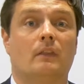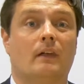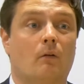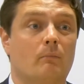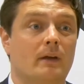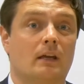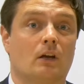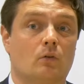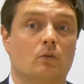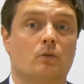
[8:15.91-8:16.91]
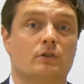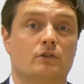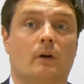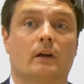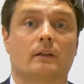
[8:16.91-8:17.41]
That'll make it go as
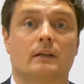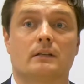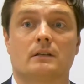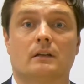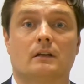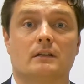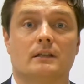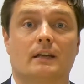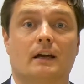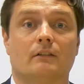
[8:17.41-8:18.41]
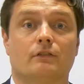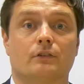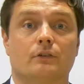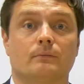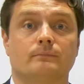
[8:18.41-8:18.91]
quickly as it can for
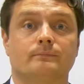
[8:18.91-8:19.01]
you.